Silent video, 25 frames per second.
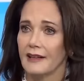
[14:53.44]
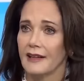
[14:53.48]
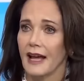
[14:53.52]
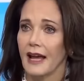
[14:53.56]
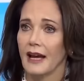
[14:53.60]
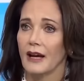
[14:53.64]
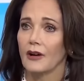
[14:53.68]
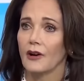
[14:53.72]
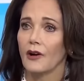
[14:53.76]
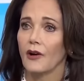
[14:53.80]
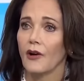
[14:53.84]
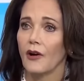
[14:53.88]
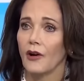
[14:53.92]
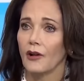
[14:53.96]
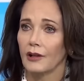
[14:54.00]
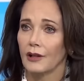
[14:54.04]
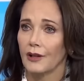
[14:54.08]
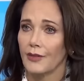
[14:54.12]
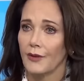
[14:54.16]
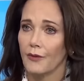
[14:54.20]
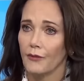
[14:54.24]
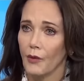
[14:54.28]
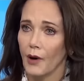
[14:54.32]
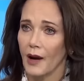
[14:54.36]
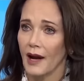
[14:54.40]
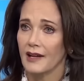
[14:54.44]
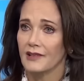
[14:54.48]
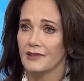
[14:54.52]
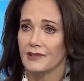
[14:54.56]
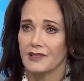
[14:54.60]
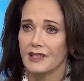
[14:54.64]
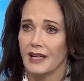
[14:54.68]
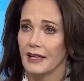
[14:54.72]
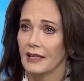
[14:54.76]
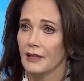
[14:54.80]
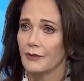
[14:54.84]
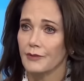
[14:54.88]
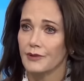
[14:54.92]
These bracelets are
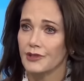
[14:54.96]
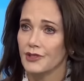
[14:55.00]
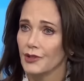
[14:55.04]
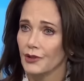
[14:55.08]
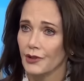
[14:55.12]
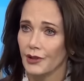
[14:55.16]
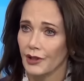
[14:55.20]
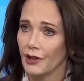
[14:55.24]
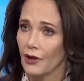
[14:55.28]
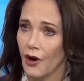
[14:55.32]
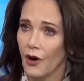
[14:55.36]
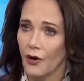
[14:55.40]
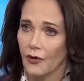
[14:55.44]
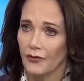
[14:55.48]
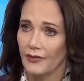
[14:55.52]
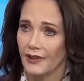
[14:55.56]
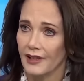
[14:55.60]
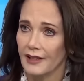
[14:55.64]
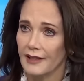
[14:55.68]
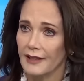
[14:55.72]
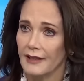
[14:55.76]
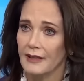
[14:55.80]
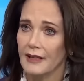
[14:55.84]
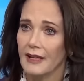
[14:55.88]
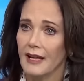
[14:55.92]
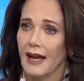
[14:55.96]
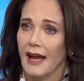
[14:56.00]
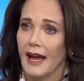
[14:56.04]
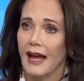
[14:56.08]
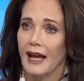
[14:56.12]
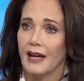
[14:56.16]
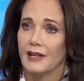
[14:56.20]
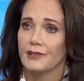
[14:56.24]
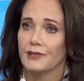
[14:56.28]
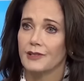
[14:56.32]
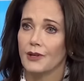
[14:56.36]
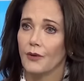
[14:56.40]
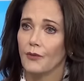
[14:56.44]
super strong and can block things
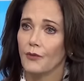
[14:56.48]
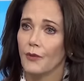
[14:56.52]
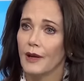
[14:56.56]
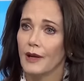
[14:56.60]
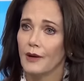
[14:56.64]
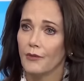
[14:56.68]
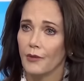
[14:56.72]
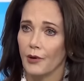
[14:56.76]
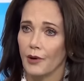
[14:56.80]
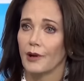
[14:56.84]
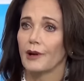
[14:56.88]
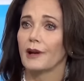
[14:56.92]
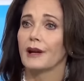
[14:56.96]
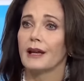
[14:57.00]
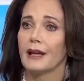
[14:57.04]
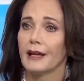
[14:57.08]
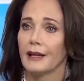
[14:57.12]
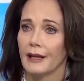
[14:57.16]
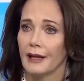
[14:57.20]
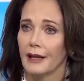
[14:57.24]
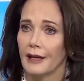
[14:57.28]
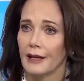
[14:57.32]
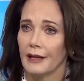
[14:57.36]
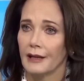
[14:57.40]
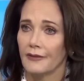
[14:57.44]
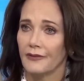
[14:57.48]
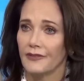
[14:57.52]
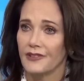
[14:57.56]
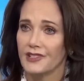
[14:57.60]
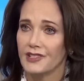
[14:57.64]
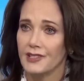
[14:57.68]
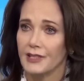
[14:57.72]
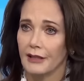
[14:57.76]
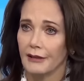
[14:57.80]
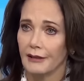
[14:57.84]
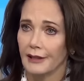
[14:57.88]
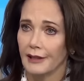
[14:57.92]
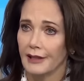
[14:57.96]
like bullets or even energy
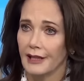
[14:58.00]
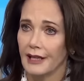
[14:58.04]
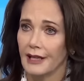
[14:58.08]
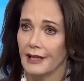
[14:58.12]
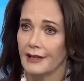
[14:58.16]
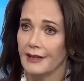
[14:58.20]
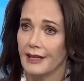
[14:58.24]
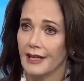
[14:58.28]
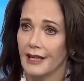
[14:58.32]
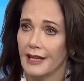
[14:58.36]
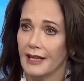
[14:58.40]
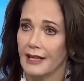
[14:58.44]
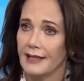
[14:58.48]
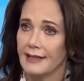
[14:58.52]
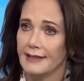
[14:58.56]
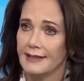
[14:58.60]
blasts.